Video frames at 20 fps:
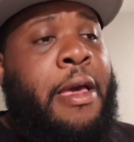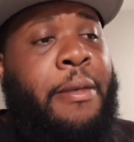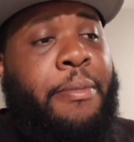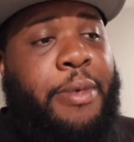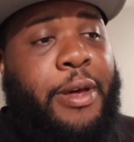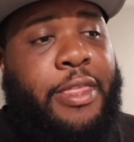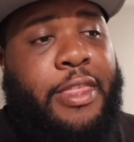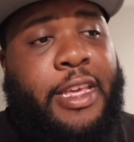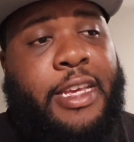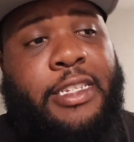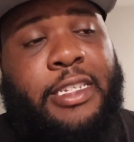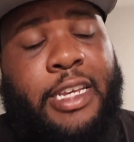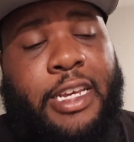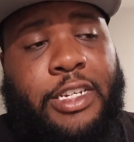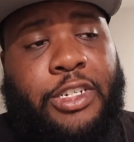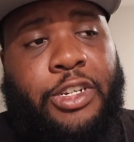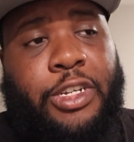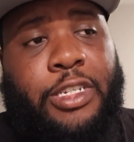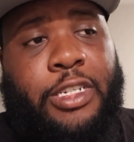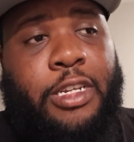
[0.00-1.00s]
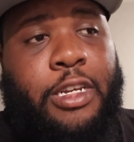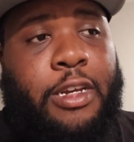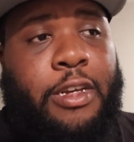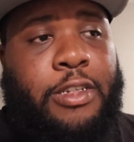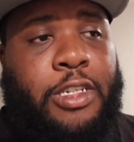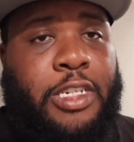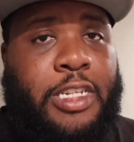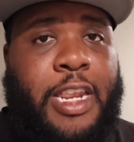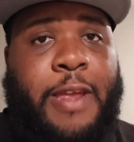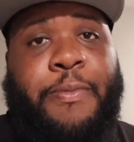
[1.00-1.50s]
But this is just a
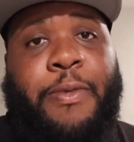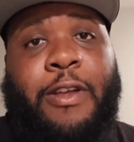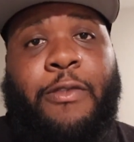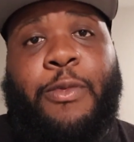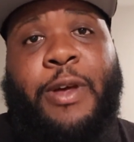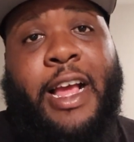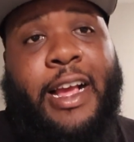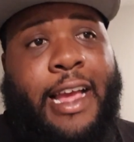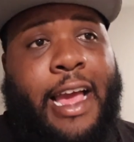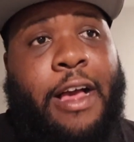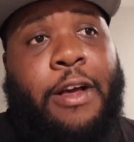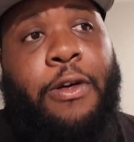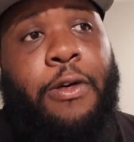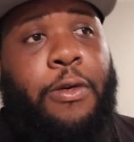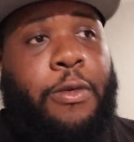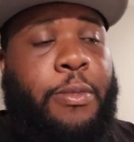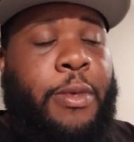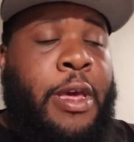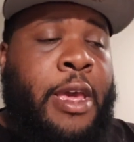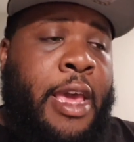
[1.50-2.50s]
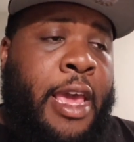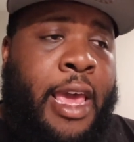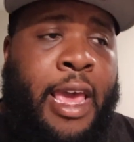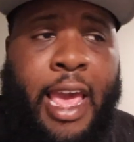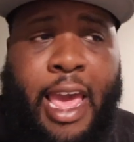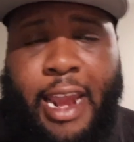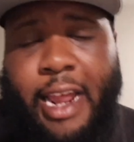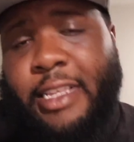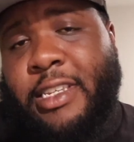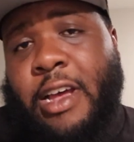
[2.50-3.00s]
snippet of when I got home
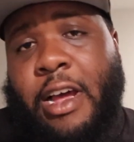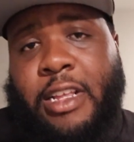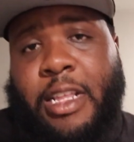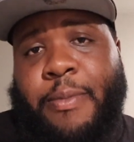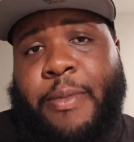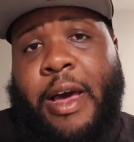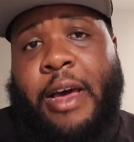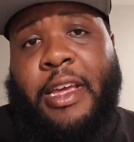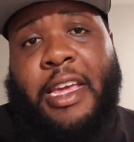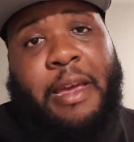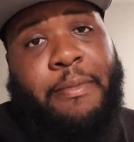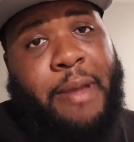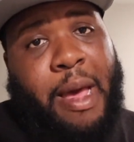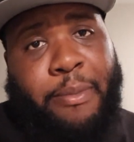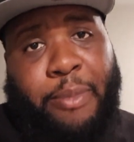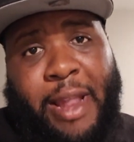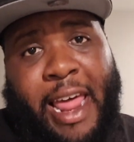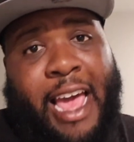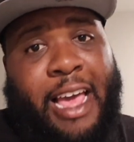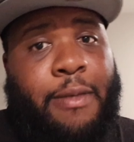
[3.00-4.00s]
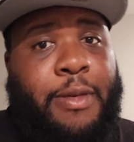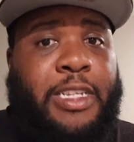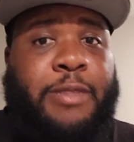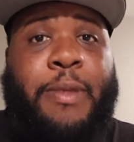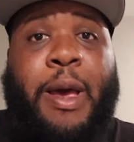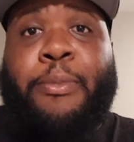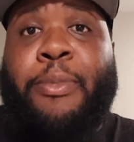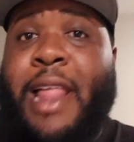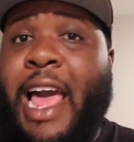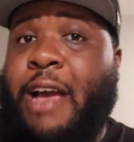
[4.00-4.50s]
and I talked about getting my plaque because
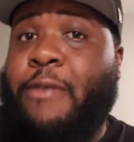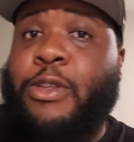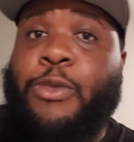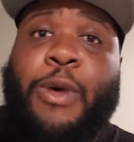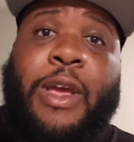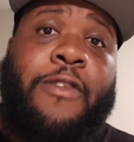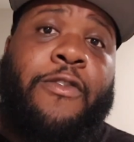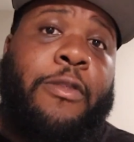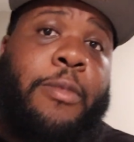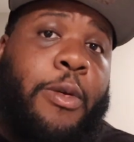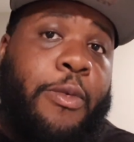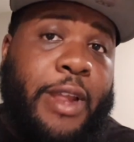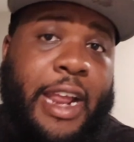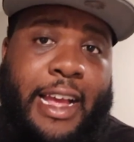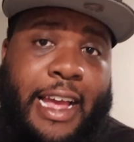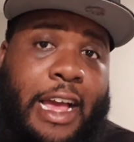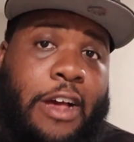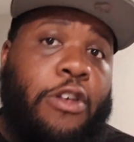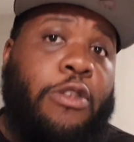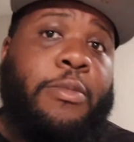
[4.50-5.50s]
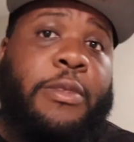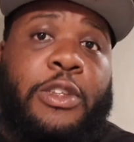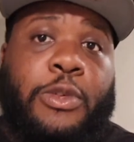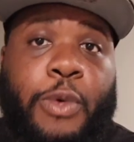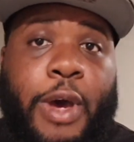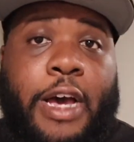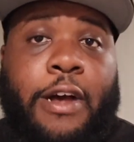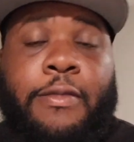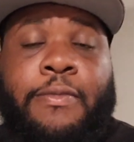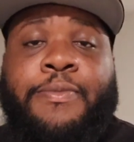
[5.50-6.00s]
my plaque was waiting for me when I got home as
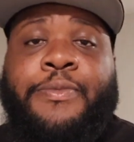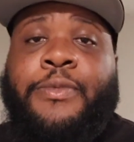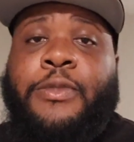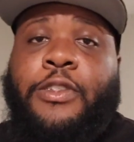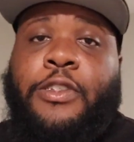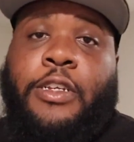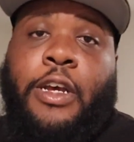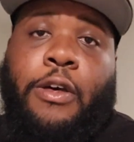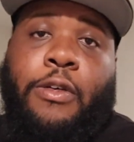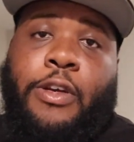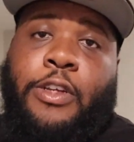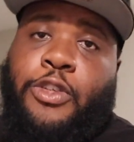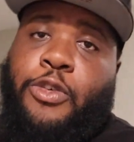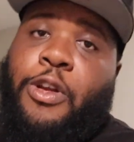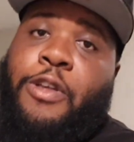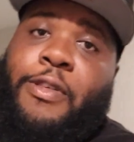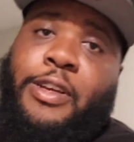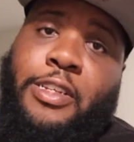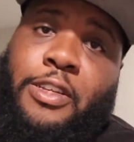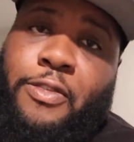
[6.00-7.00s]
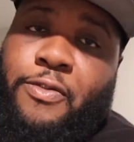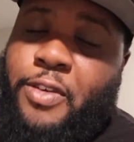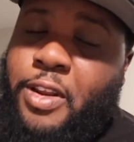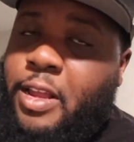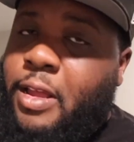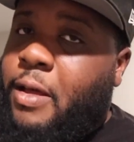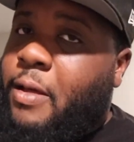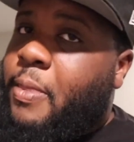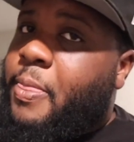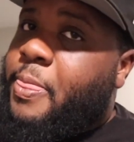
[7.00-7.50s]
well. So enjoy the rest of the
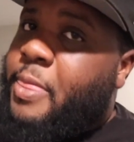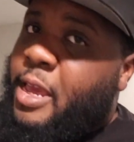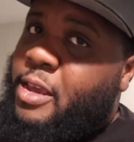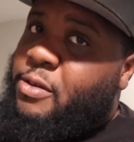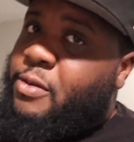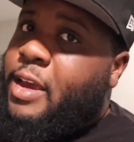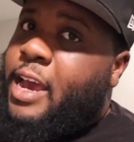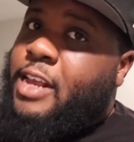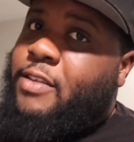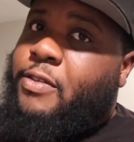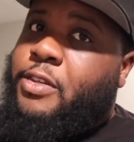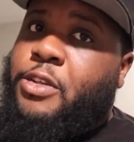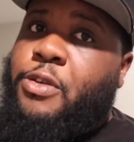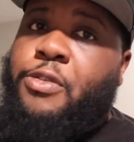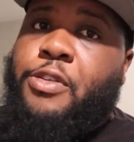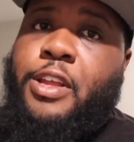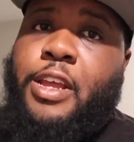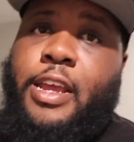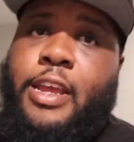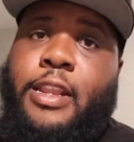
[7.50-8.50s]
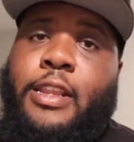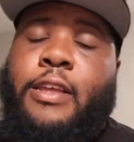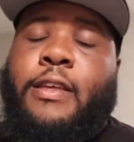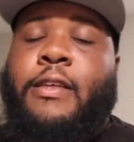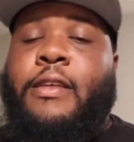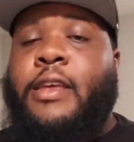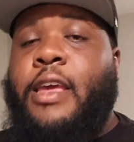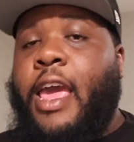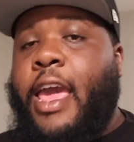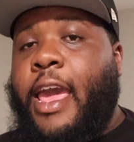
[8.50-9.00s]
video. Thank you guys for tuning in.
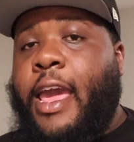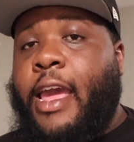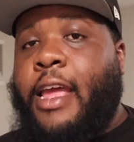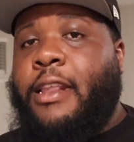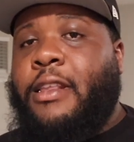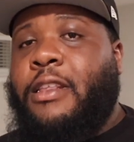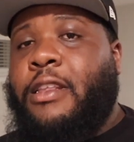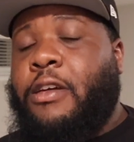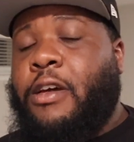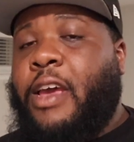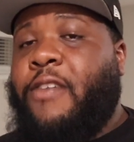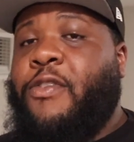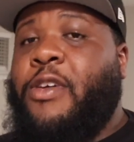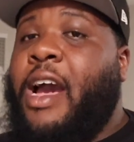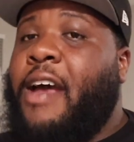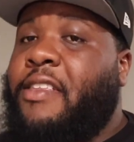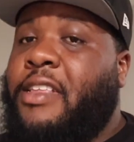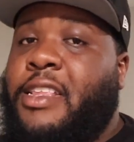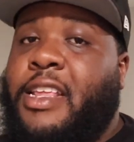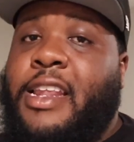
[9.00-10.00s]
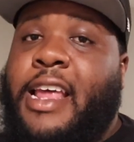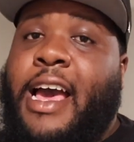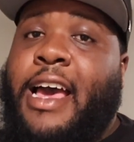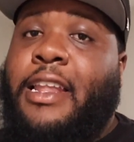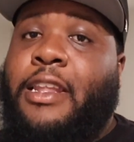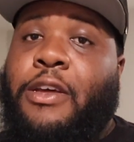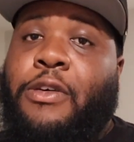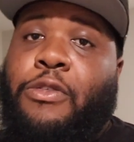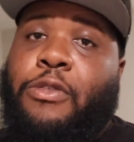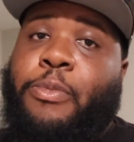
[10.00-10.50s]
And look, if you have to deny
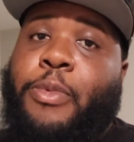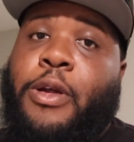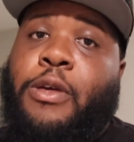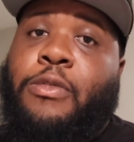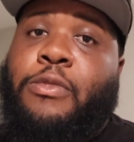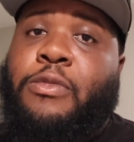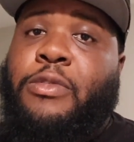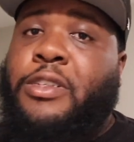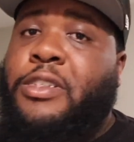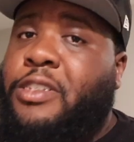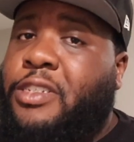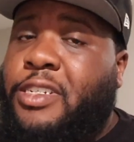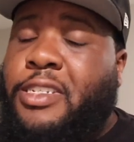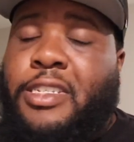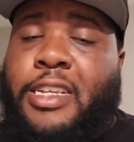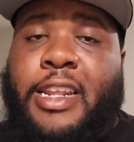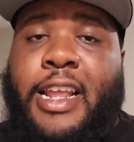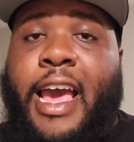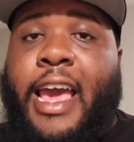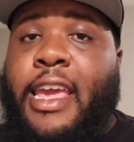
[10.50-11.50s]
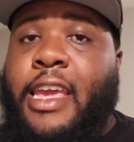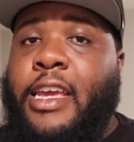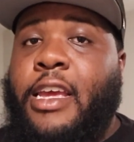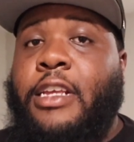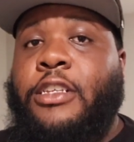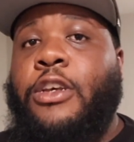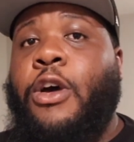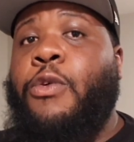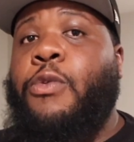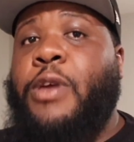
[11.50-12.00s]
load, bro, just deny it.
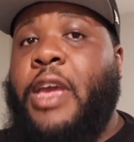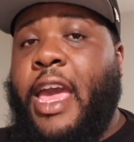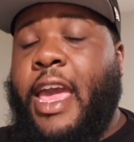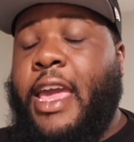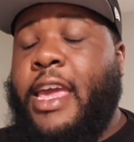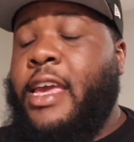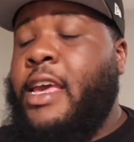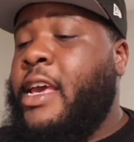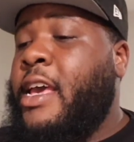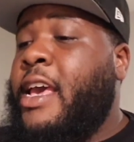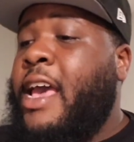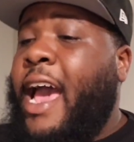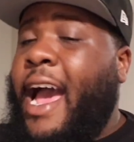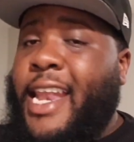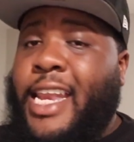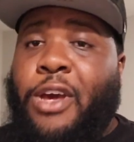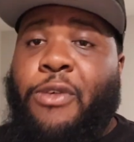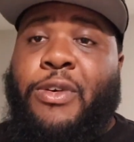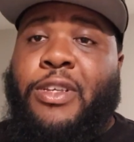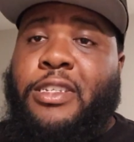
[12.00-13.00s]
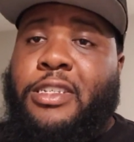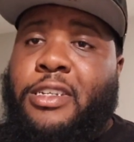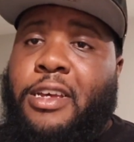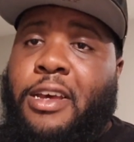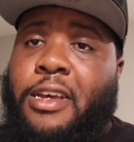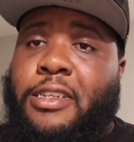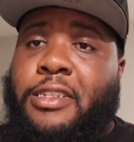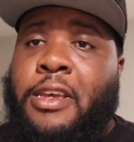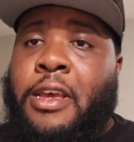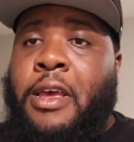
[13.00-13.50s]
It's okay. I know it
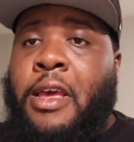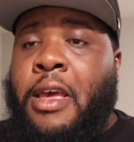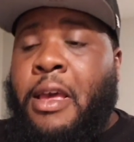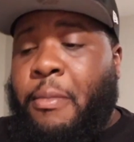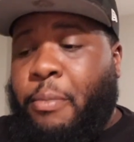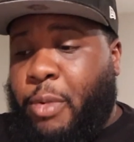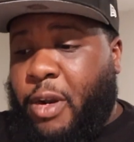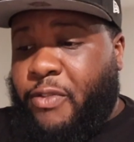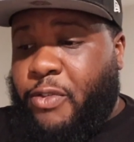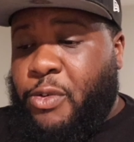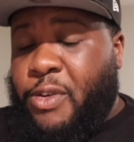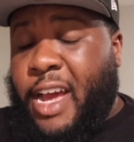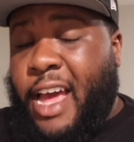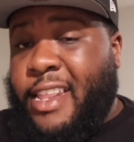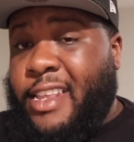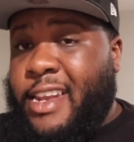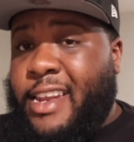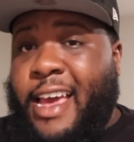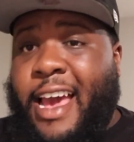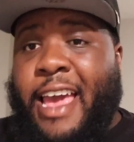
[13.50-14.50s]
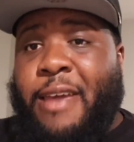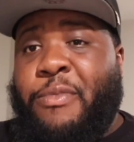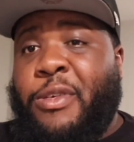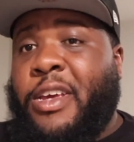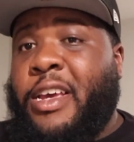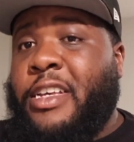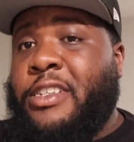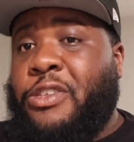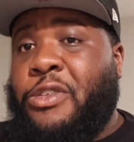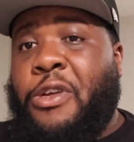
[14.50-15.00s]
sucks, but if you got denied
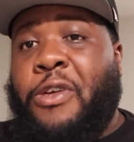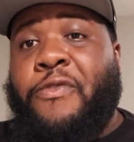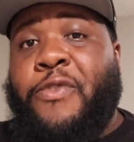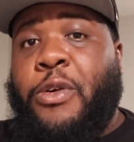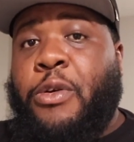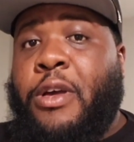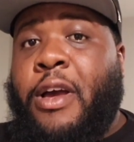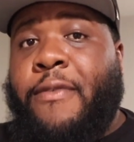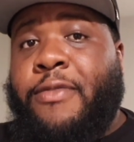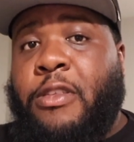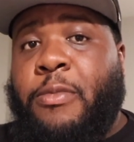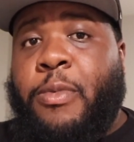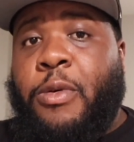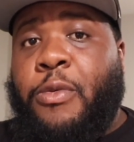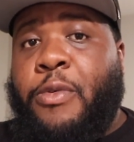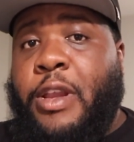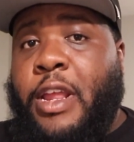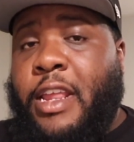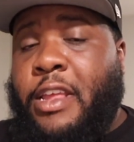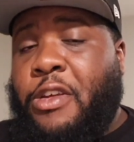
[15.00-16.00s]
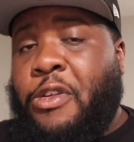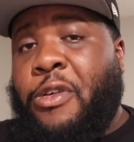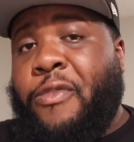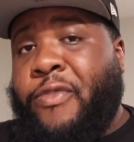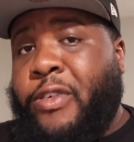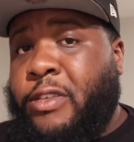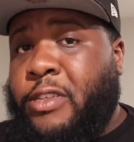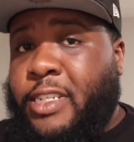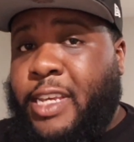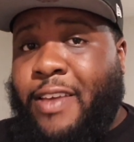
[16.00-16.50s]
because you don't feel comfortable with it, you
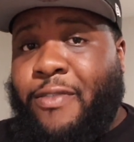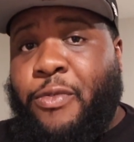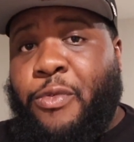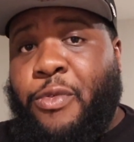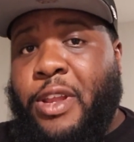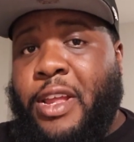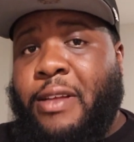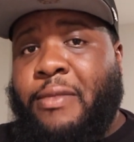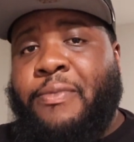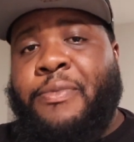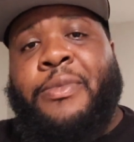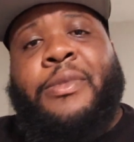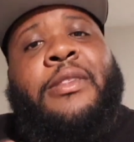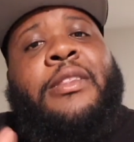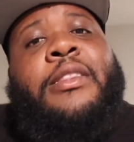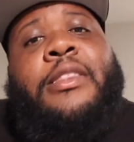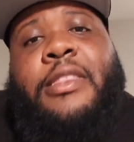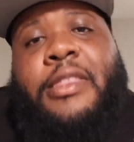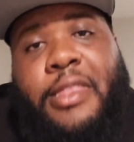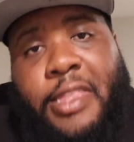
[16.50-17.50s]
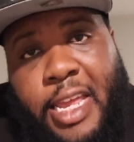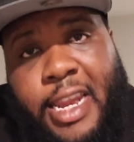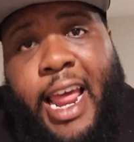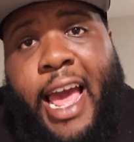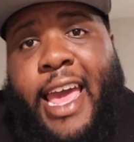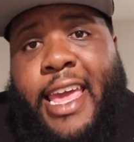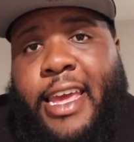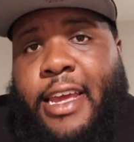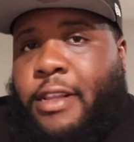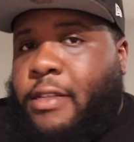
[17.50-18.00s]
don't feel safe with it,
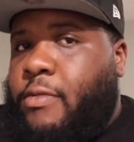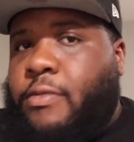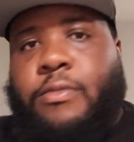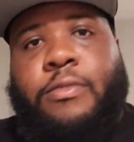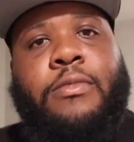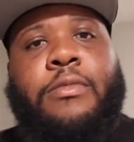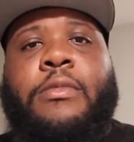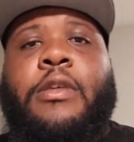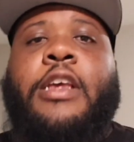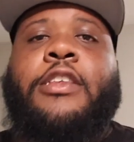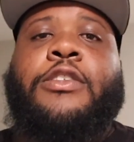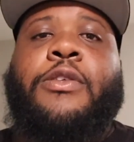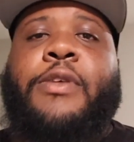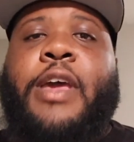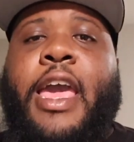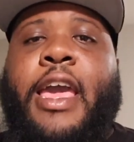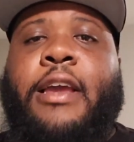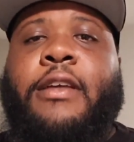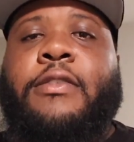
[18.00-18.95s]
deny it. It's okay.